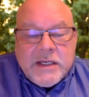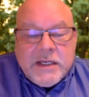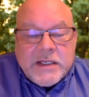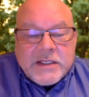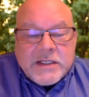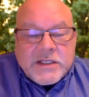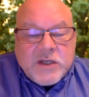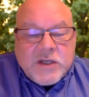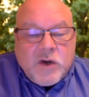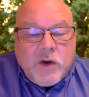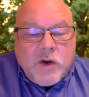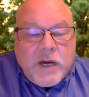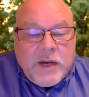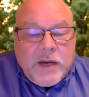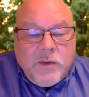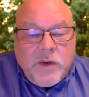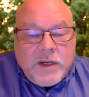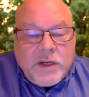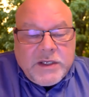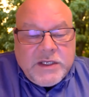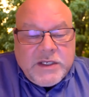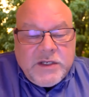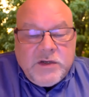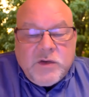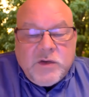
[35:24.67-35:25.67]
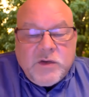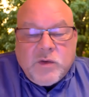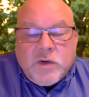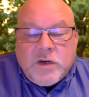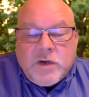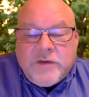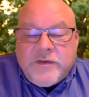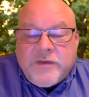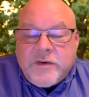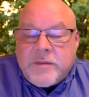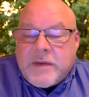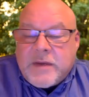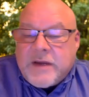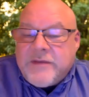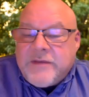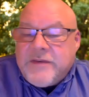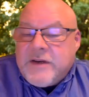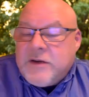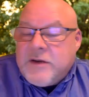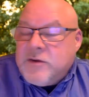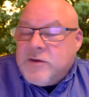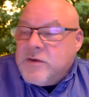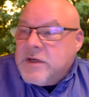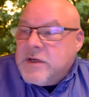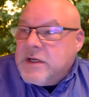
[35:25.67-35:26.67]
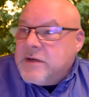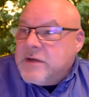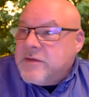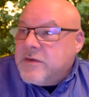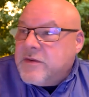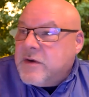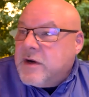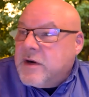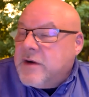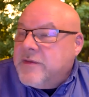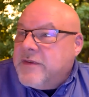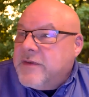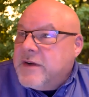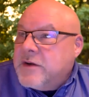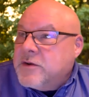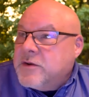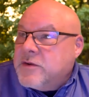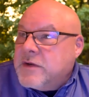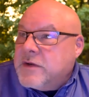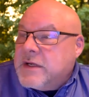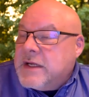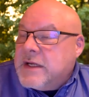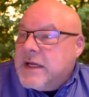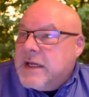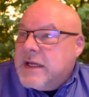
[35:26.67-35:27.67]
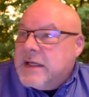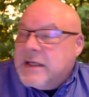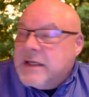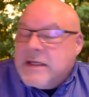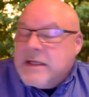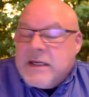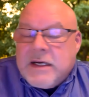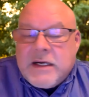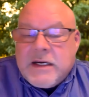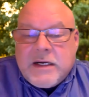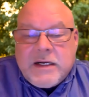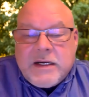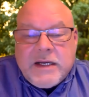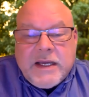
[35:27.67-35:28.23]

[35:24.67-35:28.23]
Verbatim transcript: so I want you to work for my foundry or for our foundry, and uh,